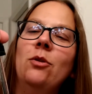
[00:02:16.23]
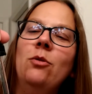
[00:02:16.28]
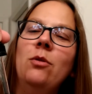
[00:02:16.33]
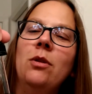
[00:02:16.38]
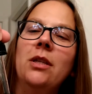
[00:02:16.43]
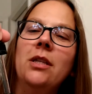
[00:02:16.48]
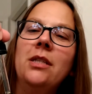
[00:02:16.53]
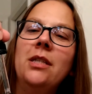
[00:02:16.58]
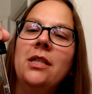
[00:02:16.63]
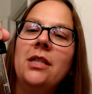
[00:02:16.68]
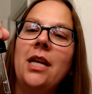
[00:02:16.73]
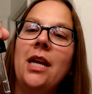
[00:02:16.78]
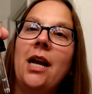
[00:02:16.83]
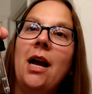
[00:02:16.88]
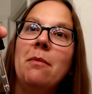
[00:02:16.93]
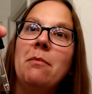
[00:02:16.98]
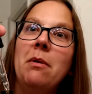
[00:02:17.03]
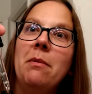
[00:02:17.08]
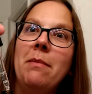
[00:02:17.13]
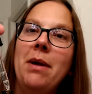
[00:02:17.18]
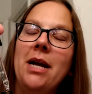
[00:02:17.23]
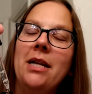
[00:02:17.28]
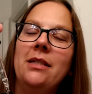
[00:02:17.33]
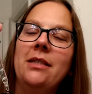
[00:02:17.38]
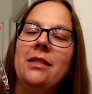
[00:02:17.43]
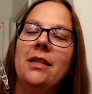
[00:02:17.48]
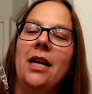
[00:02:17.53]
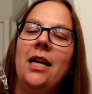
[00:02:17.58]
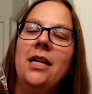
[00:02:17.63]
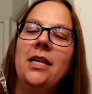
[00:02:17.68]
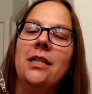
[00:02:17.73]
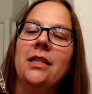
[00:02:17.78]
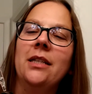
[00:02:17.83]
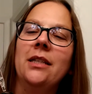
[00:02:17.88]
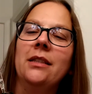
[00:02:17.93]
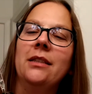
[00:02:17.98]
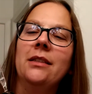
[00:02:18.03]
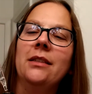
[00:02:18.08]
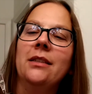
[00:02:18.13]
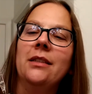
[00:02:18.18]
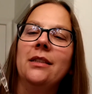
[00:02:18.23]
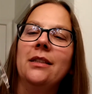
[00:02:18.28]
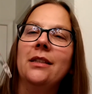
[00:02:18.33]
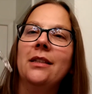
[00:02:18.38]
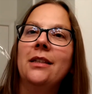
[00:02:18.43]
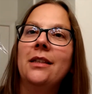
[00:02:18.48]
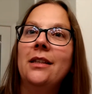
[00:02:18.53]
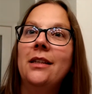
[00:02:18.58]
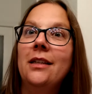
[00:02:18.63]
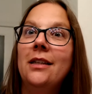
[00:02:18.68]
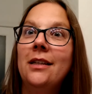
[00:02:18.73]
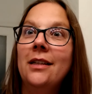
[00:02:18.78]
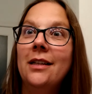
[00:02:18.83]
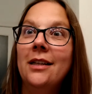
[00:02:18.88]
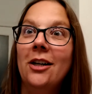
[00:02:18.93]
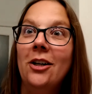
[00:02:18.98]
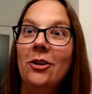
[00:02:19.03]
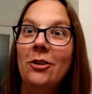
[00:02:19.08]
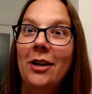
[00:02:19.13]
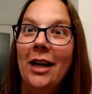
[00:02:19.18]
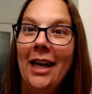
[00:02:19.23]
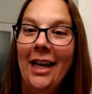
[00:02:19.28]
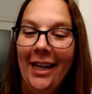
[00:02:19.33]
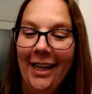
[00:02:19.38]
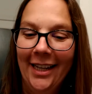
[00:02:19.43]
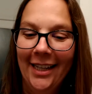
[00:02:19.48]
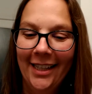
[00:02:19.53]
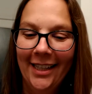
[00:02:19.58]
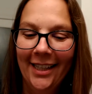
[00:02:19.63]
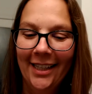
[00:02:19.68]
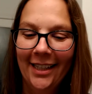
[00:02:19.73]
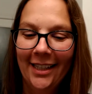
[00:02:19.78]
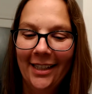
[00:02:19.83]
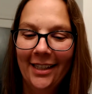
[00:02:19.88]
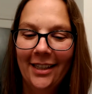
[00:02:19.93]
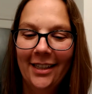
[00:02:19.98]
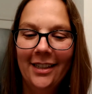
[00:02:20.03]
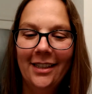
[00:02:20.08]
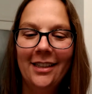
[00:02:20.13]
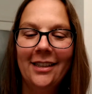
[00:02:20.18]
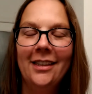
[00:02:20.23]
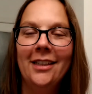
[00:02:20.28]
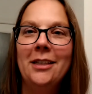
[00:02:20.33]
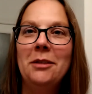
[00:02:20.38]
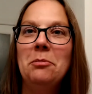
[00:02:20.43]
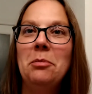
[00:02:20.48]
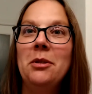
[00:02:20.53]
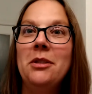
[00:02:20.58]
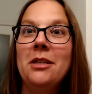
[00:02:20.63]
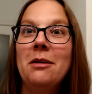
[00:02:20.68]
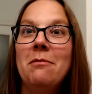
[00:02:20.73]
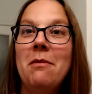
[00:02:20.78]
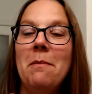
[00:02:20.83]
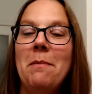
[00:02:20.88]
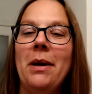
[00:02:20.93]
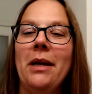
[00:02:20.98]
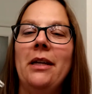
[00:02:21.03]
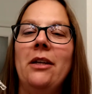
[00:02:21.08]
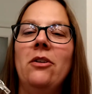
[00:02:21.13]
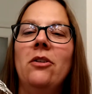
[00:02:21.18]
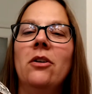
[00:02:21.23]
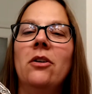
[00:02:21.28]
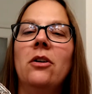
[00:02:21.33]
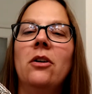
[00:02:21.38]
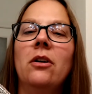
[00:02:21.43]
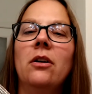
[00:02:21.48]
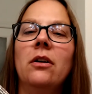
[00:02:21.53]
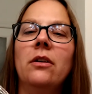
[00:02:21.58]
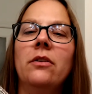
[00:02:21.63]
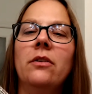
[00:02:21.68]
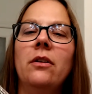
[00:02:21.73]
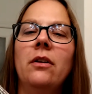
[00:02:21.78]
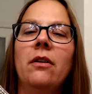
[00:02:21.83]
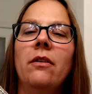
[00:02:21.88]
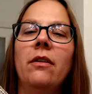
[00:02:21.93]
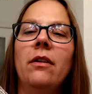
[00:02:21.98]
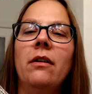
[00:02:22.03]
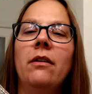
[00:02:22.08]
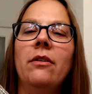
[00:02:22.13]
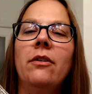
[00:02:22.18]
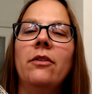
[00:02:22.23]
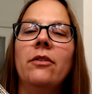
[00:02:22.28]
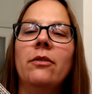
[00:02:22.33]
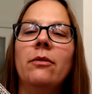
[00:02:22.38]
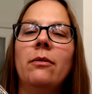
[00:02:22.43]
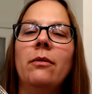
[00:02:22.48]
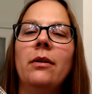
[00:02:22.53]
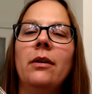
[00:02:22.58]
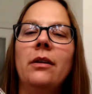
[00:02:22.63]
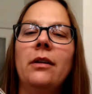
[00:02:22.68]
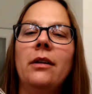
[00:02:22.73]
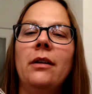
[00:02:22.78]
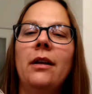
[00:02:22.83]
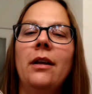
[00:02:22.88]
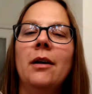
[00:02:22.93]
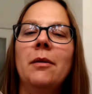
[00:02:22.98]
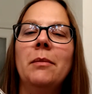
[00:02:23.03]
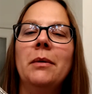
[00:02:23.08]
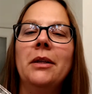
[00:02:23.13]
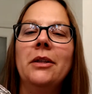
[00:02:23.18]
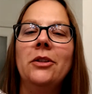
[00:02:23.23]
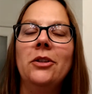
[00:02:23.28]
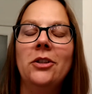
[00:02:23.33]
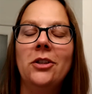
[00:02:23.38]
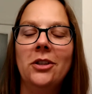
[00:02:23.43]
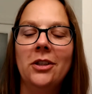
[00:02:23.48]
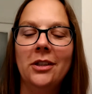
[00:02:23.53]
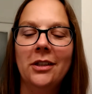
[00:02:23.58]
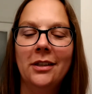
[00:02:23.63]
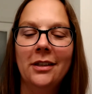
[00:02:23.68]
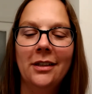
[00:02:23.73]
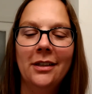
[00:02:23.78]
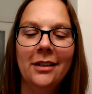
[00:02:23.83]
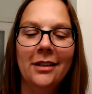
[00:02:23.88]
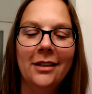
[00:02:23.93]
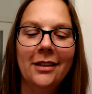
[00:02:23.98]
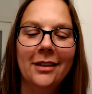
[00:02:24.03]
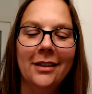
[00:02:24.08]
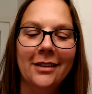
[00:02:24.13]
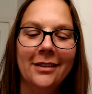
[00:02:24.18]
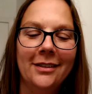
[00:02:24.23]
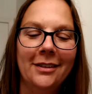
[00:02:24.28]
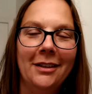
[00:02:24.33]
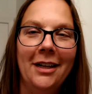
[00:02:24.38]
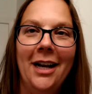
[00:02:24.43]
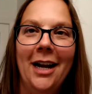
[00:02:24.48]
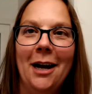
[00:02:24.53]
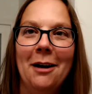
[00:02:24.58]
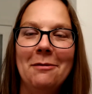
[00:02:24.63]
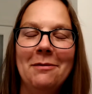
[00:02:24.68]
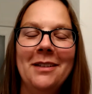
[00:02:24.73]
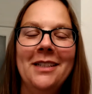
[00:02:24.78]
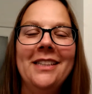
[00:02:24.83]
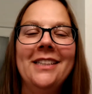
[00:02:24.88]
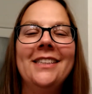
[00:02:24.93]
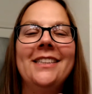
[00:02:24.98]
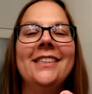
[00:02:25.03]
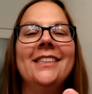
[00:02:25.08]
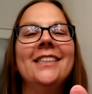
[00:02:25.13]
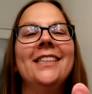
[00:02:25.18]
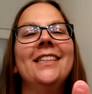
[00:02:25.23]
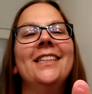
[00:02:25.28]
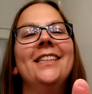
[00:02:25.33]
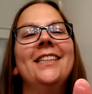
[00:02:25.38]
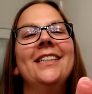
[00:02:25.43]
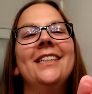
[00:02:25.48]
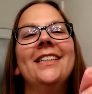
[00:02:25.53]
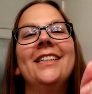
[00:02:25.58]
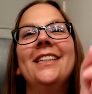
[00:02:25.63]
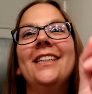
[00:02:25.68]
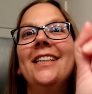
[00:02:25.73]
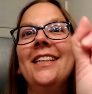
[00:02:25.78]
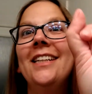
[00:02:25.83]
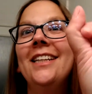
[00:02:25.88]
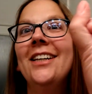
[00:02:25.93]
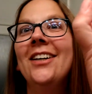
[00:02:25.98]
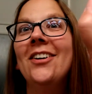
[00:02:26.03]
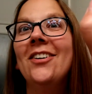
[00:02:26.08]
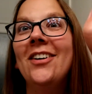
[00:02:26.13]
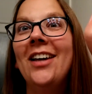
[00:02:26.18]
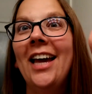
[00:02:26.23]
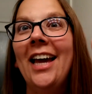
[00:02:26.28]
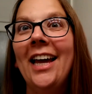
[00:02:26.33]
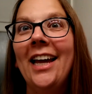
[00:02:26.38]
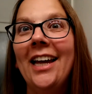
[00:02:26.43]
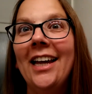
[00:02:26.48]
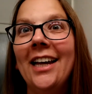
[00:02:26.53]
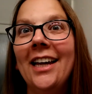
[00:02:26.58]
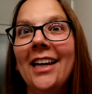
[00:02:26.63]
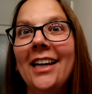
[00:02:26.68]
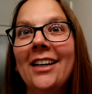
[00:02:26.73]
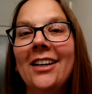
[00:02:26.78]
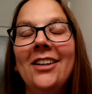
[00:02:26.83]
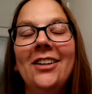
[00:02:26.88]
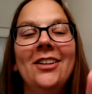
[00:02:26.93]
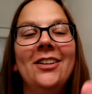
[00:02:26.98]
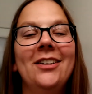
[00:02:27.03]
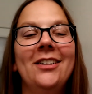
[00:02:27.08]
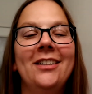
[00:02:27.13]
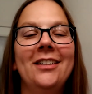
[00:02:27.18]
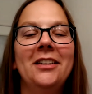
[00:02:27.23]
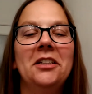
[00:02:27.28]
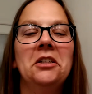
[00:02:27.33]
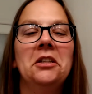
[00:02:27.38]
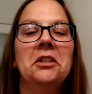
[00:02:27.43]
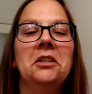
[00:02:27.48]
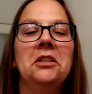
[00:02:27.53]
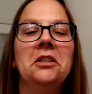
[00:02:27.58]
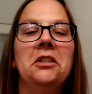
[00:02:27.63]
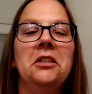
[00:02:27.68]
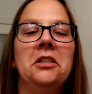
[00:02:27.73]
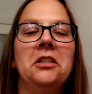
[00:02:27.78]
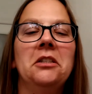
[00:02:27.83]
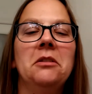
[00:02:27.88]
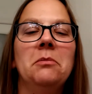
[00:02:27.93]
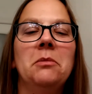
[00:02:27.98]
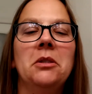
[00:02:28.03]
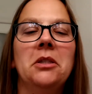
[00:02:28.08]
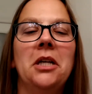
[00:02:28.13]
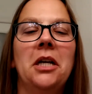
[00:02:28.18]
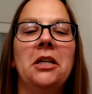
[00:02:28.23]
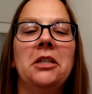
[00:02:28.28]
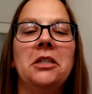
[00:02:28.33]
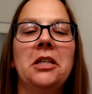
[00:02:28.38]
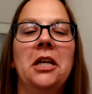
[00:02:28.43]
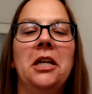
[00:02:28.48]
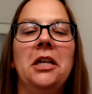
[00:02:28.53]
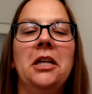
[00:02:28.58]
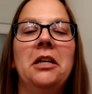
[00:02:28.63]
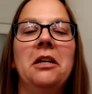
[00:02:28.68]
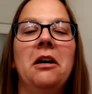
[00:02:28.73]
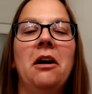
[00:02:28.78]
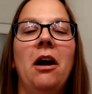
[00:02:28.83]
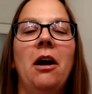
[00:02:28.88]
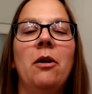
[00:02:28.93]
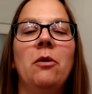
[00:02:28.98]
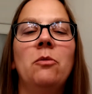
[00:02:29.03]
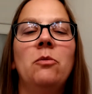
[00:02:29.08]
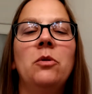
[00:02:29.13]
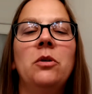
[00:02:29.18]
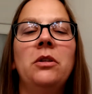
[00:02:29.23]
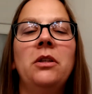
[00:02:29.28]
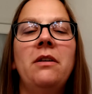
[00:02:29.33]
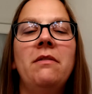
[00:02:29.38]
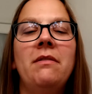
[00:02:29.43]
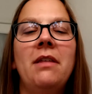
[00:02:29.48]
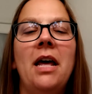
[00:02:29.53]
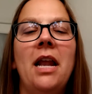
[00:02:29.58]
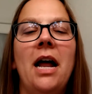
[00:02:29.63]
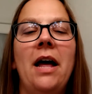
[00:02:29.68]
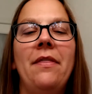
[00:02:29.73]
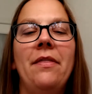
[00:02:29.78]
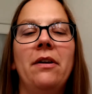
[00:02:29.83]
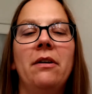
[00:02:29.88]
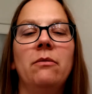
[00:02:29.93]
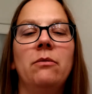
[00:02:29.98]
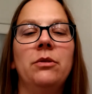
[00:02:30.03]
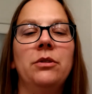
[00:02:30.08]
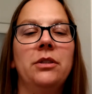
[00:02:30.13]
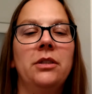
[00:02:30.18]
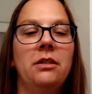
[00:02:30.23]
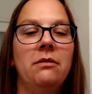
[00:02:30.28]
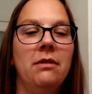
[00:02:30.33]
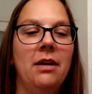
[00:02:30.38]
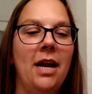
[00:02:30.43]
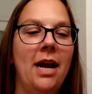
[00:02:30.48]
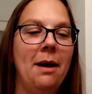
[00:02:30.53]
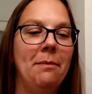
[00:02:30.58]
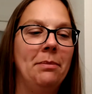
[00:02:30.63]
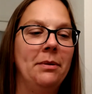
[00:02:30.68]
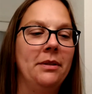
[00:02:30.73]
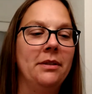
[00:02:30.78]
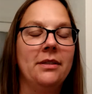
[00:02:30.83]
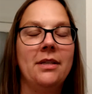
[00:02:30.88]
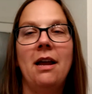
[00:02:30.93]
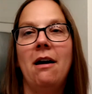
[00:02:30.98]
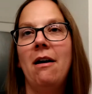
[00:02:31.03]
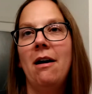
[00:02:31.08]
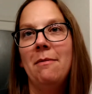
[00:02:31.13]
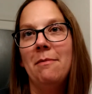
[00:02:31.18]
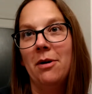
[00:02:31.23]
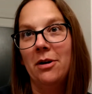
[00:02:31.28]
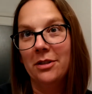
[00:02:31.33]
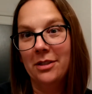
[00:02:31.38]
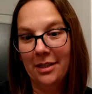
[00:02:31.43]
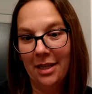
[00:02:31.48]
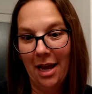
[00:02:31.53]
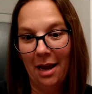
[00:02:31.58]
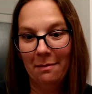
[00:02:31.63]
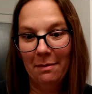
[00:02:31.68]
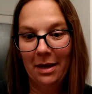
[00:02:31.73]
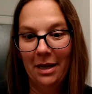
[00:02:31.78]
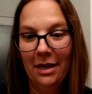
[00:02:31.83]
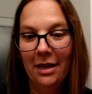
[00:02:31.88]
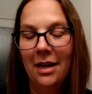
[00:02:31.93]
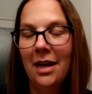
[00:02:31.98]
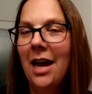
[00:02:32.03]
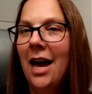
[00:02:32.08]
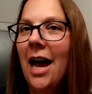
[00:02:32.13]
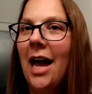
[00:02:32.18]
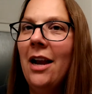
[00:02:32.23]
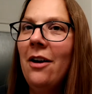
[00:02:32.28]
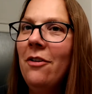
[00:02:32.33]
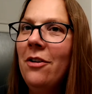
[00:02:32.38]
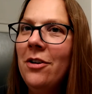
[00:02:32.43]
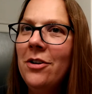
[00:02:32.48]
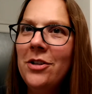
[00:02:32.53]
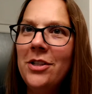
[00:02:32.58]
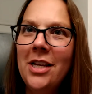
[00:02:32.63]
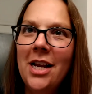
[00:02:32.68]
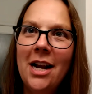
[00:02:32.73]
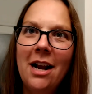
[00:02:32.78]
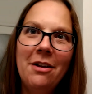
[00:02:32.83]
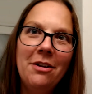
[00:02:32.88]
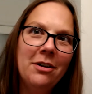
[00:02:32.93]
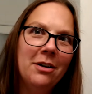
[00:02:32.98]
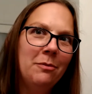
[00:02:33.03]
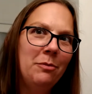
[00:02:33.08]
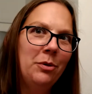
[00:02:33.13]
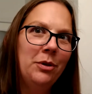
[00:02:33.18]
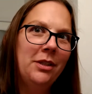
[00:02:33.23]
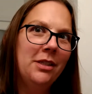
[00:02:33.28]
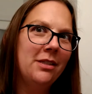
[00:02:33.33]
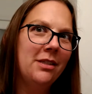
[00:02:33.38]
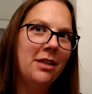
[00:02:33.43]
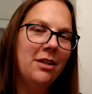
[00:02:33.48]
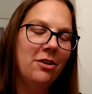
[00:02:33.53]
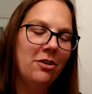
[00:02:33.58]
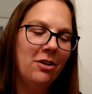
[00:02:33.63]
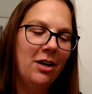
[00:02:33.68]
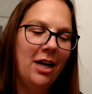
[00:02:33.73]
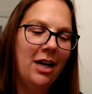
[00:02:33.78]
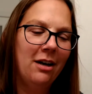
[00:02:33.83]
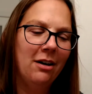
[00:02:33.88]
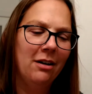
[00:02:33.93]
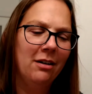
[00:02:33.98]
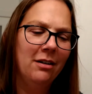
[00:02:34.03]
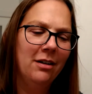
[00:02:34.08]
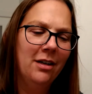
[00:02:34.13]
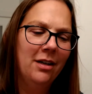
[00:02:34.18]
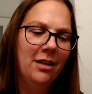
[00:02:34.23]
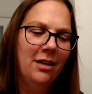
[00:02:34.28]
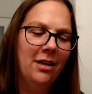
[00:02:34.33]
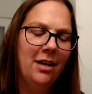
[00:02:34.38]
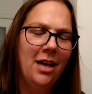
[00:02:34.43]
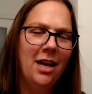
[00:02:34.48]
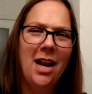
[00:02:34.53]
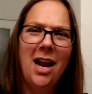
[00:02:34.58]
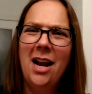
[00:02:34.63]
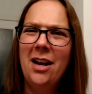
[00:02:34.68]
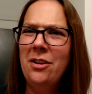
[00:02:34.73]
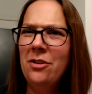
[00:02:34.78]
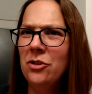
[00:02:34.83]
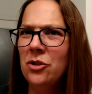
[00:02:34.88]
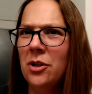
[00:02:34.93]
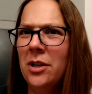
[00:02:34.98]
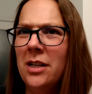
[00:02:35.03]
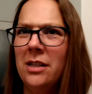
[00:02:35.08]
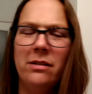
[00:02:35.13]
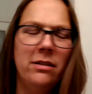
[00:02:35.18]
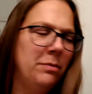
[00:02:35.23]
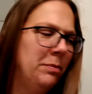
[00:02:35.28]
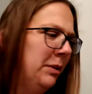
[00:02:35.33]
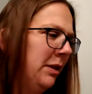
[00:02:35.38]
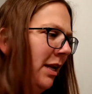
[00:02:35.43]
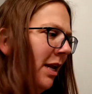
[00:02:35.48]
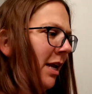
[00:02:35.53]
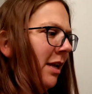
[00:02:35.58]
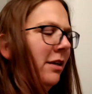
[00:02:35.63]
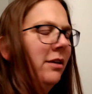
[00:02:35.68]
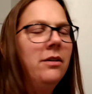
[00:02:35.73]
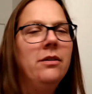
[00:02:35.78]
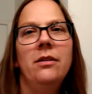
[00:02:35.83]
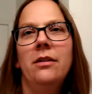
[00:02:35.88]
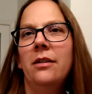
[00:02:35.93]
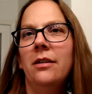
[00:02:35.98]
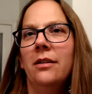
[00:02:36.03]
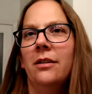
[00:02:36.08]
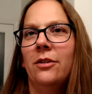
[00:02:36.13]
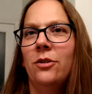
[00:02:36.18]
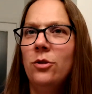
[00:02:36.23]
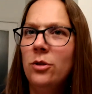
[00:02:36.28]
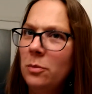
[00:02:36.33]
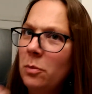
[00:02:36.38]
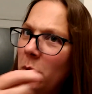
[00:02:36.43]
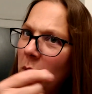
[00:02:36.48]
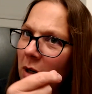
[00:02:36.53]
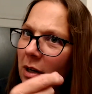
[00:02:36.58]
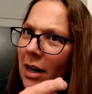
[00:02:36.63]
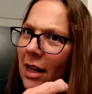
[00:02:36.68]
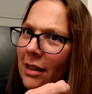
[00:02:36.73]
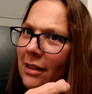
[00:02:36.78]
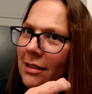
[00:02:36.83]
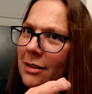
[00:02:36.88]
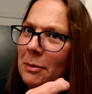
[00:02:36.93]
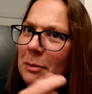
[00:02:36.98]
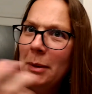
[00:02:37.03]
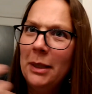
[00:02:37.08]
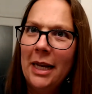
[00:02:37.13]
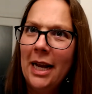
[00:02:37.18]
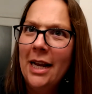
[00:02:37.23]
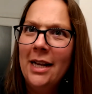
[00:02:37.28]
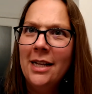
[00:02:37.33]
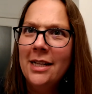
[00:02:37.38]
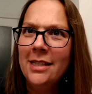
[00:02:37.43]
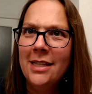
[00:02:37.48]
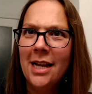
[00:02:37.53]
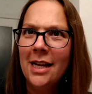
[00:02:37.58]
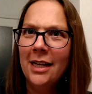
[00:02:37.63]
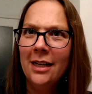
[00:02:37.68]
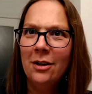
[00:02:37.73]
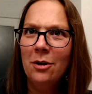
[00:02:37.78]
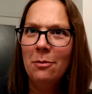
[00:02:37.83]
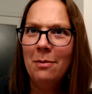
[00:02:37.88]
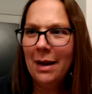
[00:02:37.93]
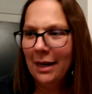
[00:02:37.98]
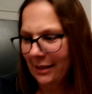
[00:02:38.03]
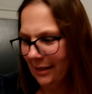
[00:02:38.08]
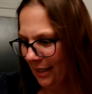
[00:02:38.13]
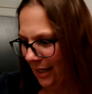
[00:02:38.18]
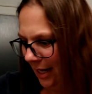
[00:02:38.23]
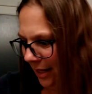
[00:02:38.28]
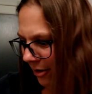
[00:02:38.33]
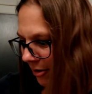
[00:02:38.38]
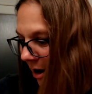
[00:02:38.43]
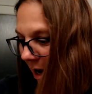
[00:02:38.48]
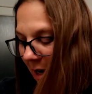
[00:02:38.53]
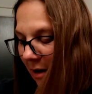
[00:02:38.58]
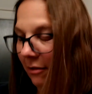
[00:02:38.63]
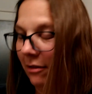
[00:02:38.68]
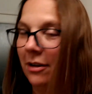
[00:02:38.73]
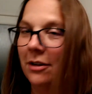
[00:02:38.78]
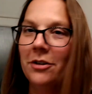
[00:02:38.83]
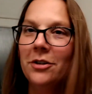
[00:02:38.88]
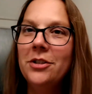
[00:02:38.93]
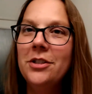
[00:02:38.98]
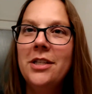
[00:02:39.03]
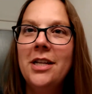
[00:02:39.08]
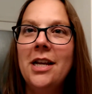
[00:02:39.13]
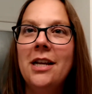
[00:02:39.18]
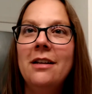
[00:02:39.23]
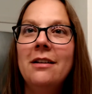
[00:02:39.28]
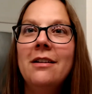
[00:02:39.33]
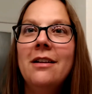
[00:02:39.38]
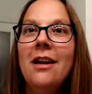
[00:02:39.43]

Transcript: Oh, this is like I'm a mad scientist. Okay. Let's put some on my cuticle because, you know, they're just really damaged. Let's see what happens. Okay. Do you just massage that in? All right, we'll leave that on there. We'll see what happens. Now I'm all slimy. I don't understand how you're going to put this in your hair. And how do you treat a split end? You put it on the split end? It's not going to go back together. I don't understand.